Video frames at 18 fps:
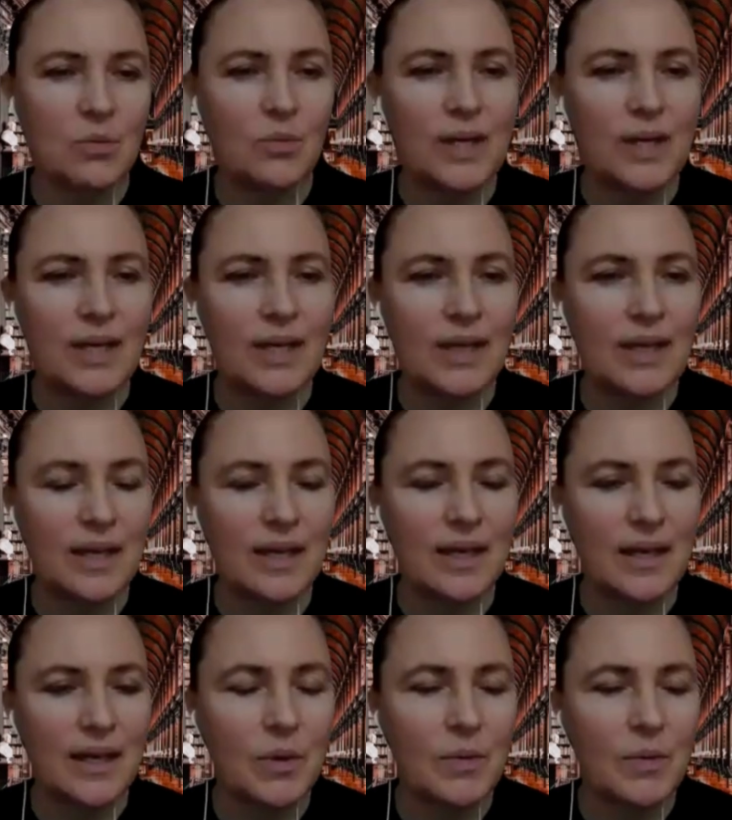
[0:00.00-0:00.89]

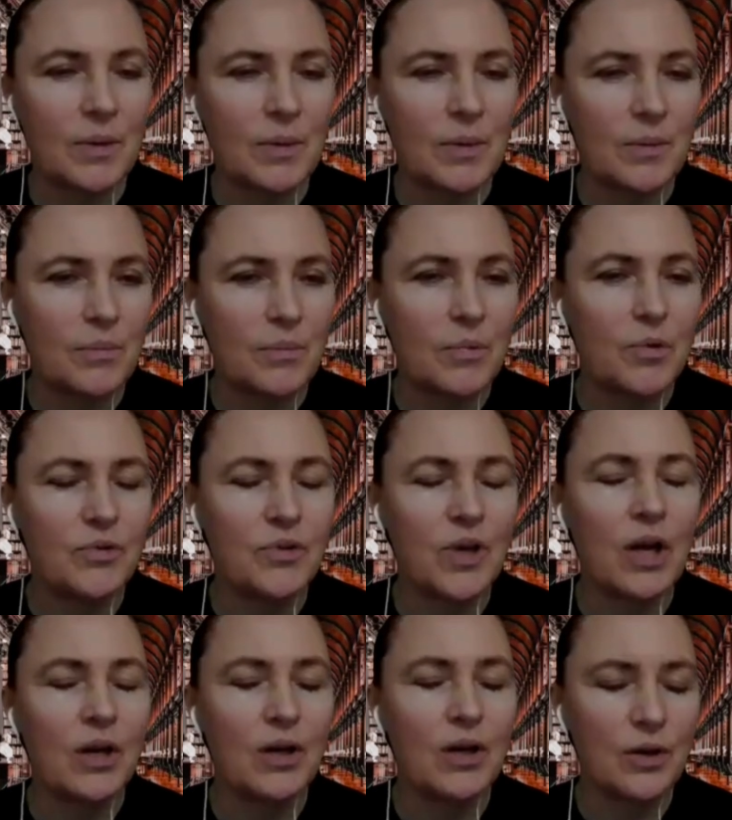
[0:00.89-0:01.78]
We
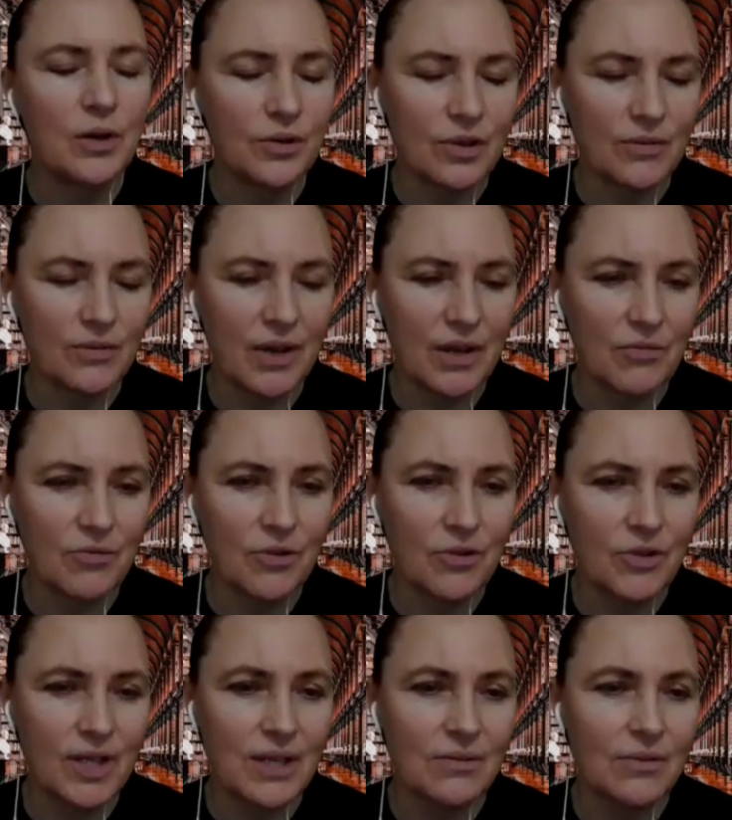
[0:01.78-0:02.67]
put a lot of
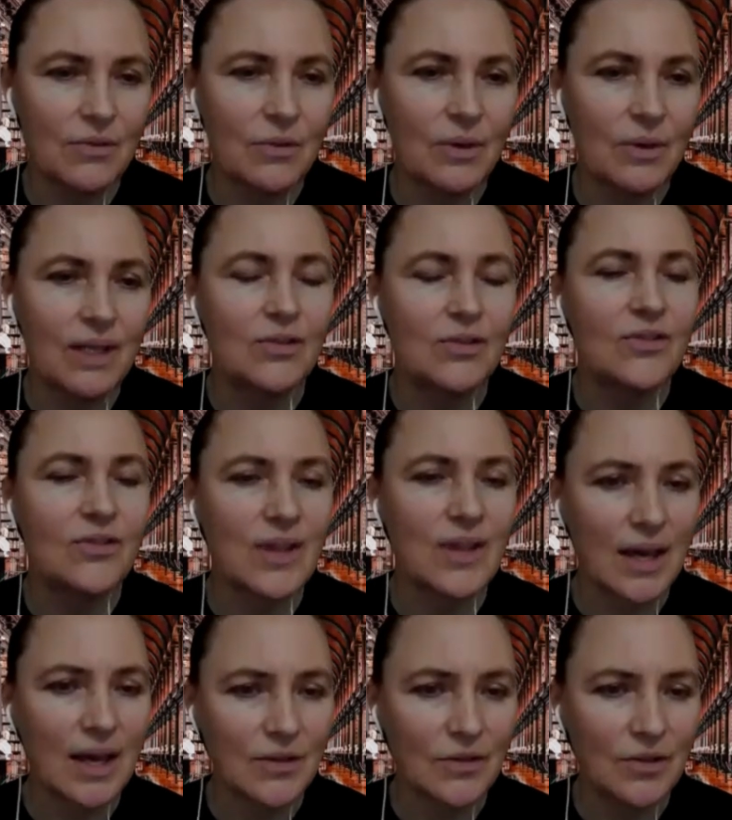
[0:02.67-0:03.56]
effort in to
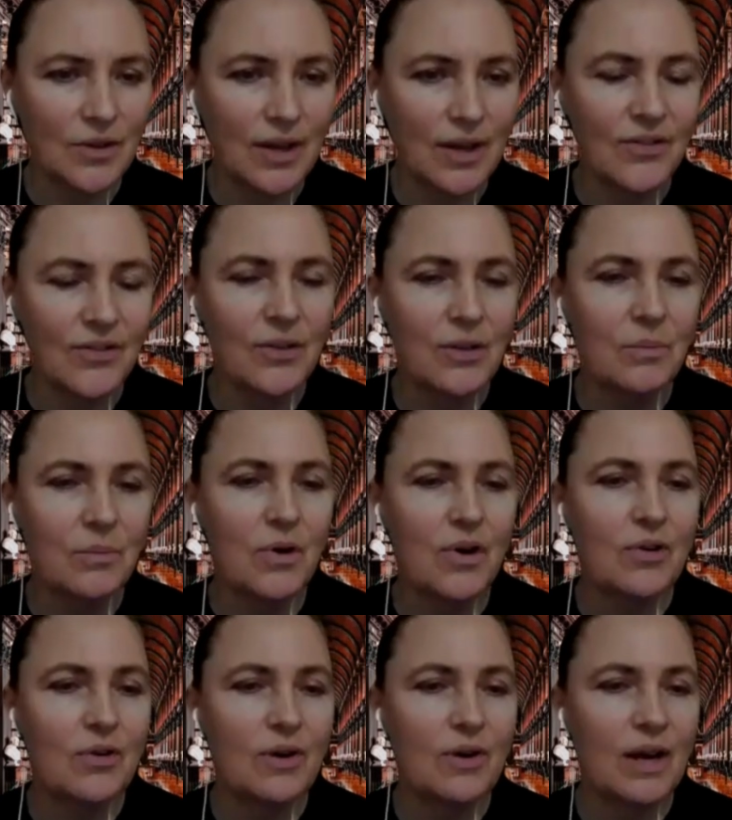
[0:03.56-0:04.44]
understand our
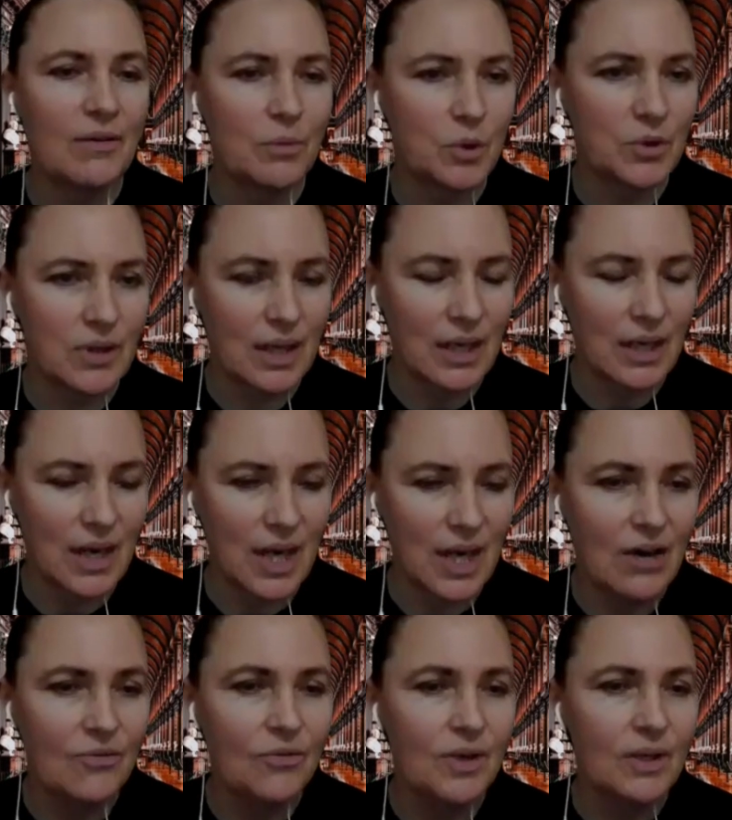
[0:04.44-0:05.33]
customer and what they
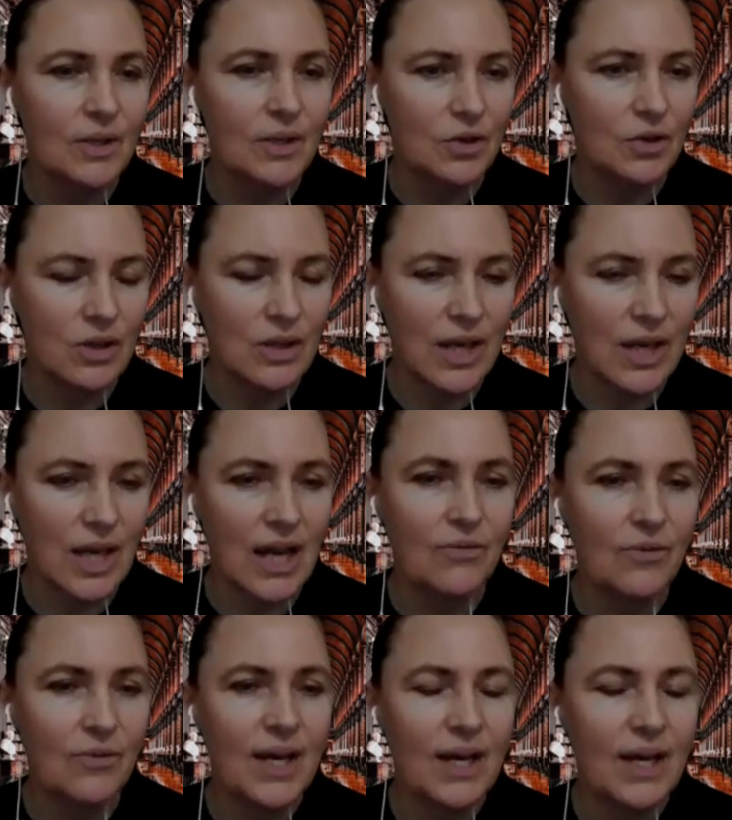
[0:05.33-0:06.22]
love and not
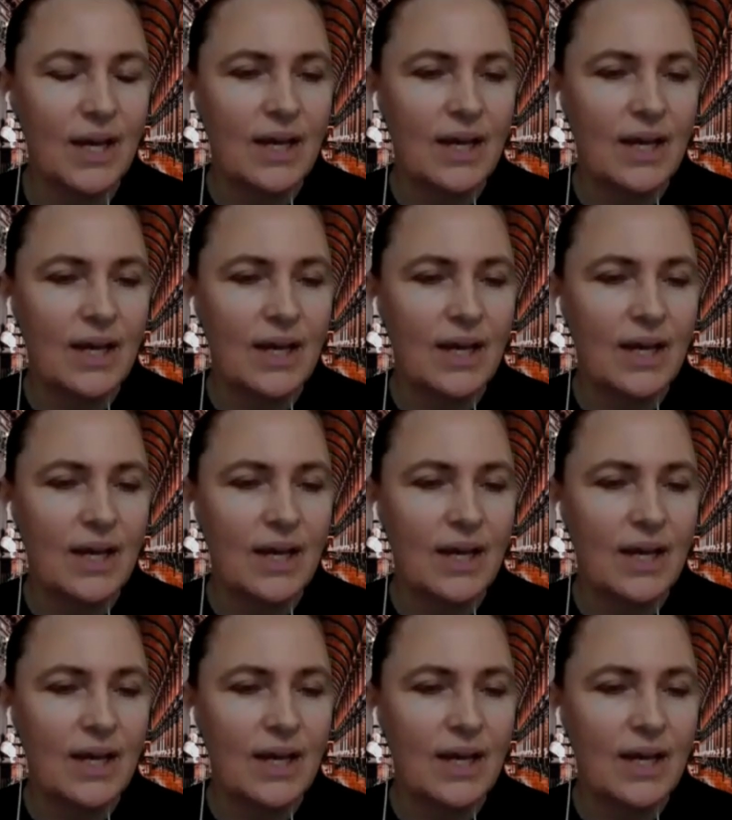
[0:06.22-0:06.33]
love.